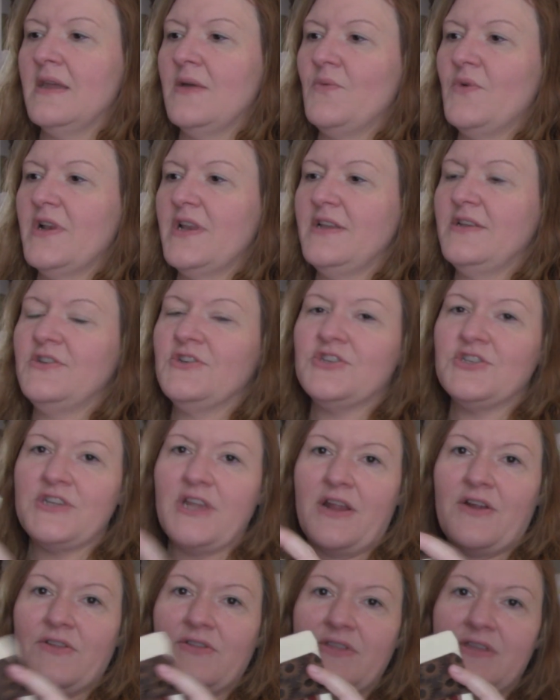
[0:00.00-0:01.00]
wanted to
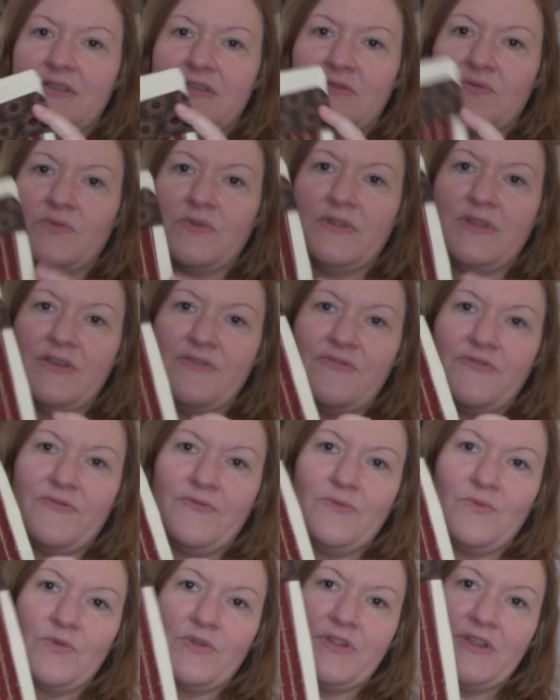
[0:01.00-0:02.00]
share this
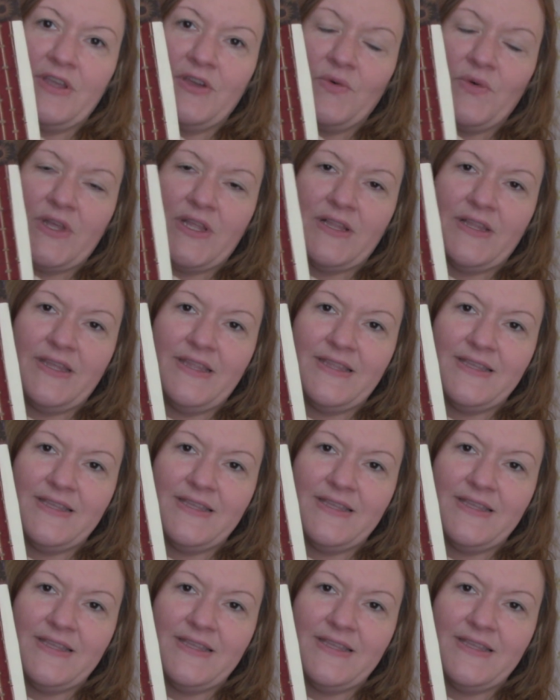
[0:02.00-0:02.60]
really quickly.